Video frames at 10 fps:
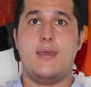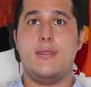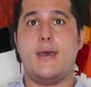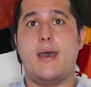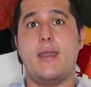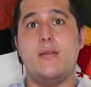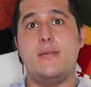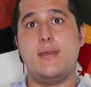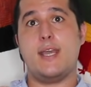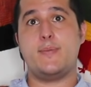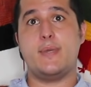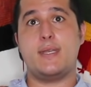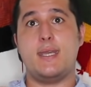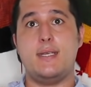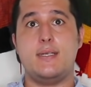And the higher the
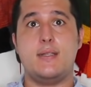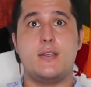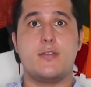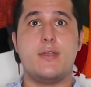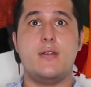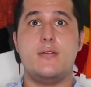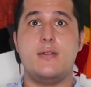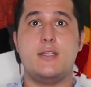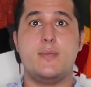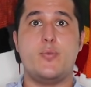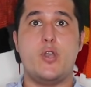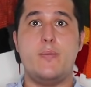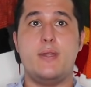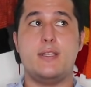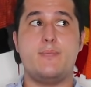expectation, the greater the
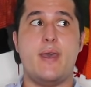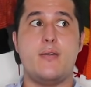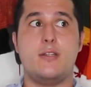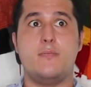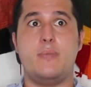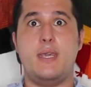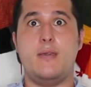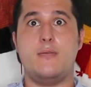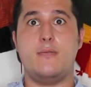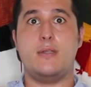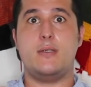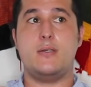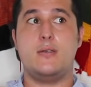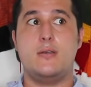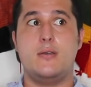disappointment is bound to be, which,